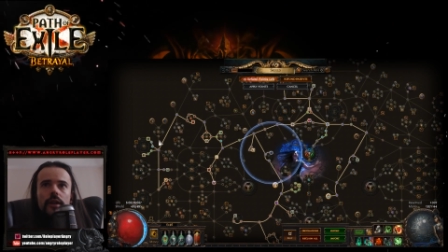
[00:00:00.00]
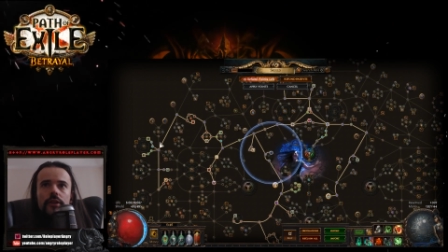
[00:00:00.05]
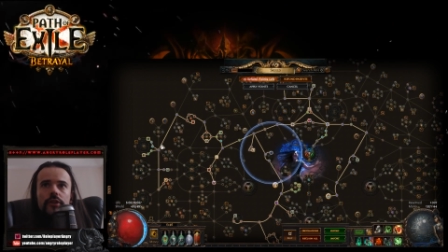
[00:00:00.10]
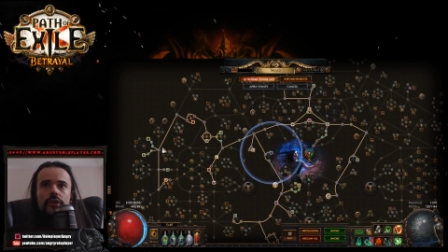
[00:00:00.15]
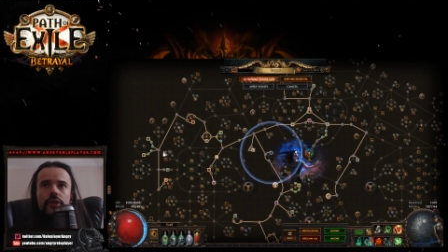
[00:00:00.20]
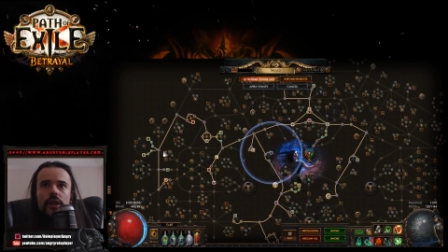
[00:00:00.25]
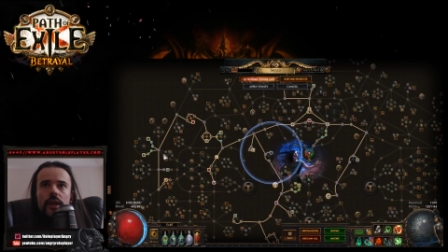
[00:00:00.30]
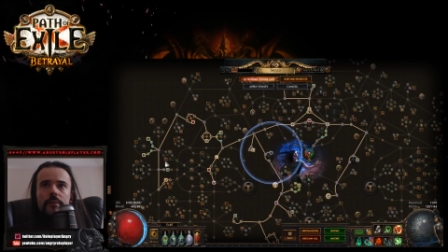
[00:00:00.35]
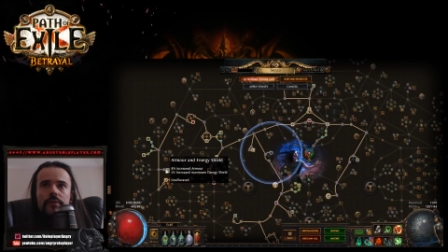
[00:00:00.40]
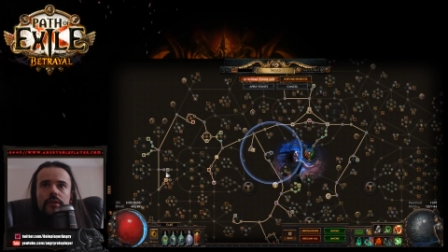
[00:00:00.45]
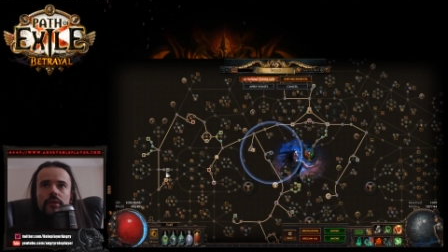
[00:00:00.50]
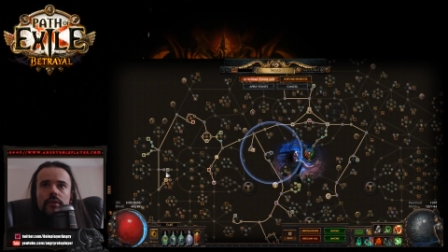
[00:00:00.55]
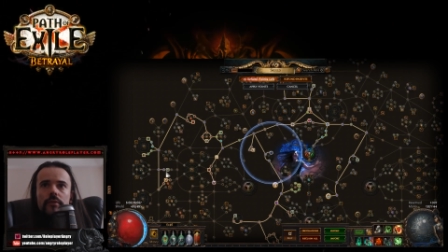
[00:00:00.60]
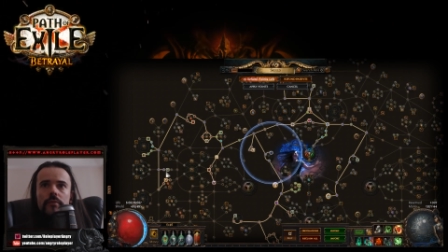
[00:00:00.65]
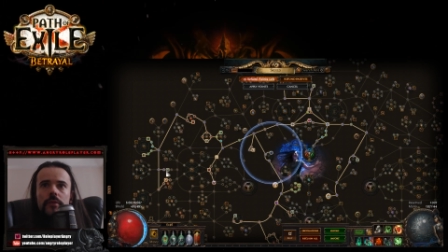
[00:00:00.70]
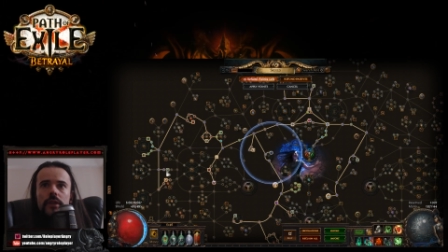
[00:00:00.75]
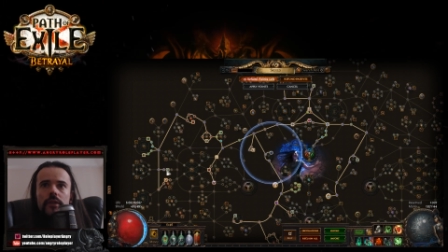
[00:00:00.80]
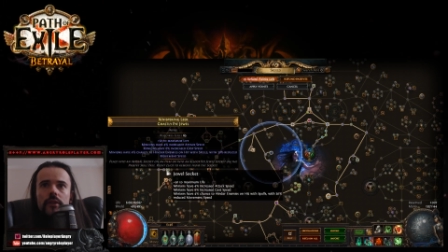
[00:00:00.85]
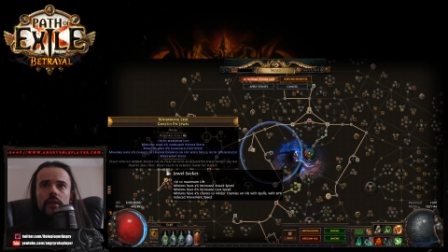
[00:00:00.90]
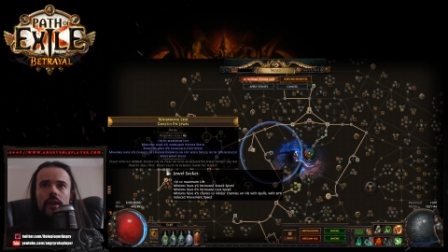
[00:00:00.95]
gems on
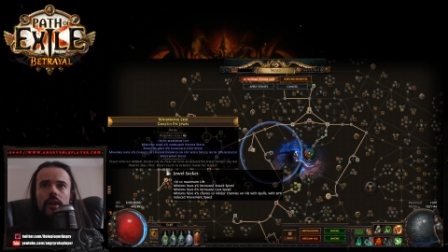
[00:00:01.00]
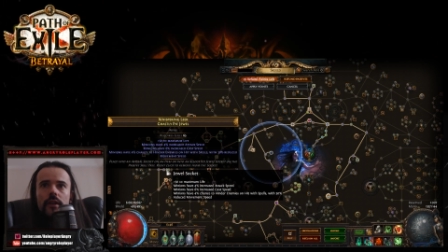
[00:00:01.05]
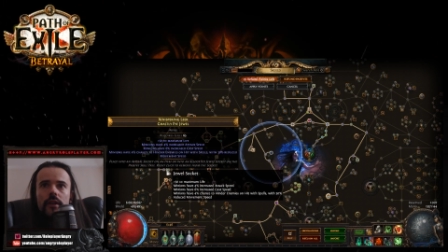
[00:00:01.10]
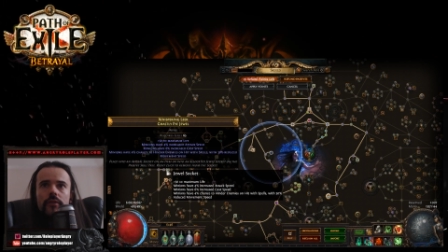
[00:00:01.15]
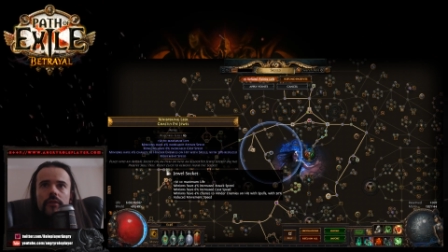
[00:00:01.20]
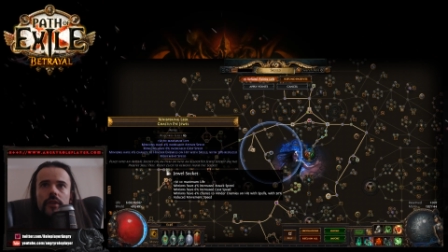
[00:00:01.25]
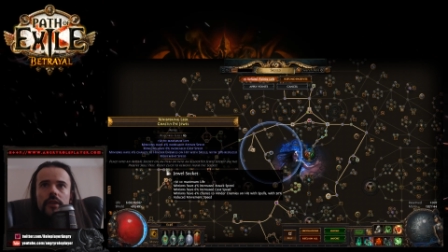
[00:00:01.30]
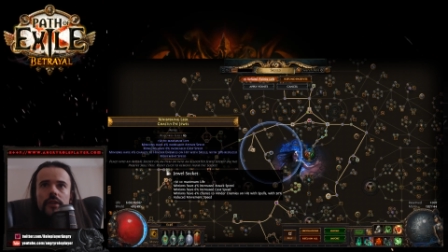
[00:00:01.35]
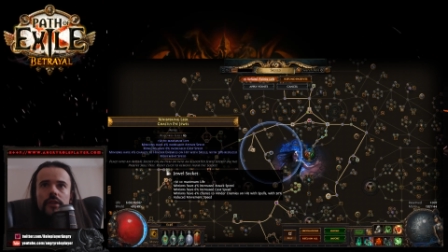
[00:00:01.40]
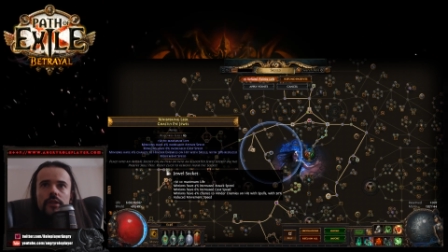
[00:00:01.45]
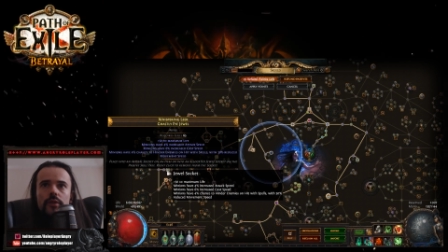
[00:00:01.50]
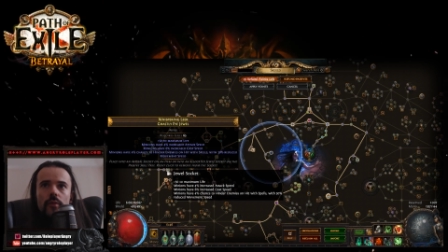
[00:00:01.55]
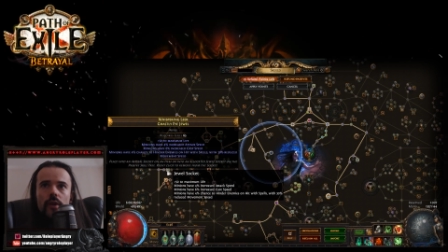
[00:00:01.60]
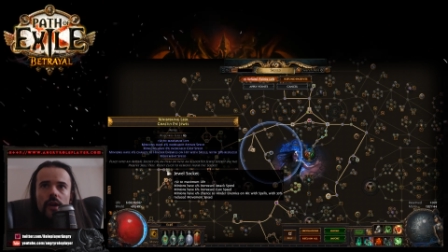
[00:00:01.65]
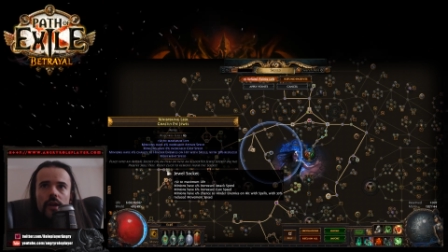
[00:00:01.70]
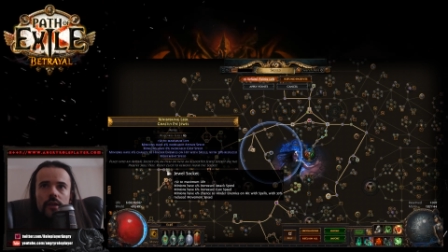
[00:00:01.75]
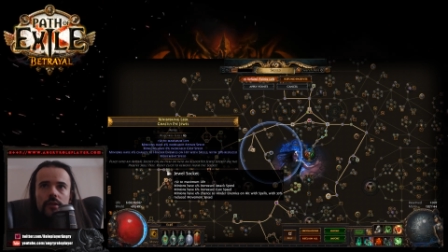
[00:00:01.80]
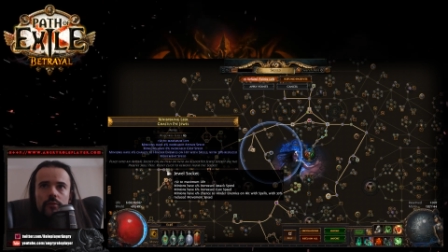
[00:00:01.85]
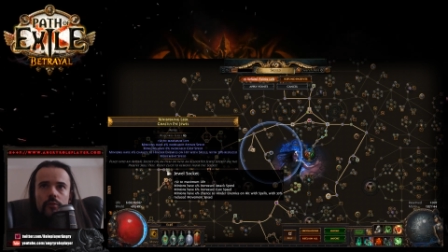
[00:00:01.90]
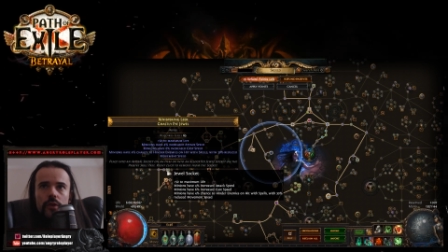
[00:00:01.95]
me, like this
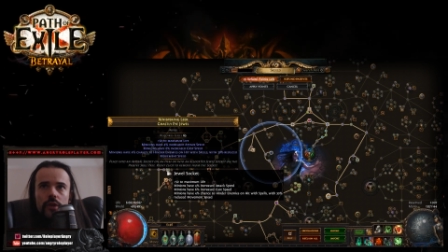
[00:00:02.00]
one,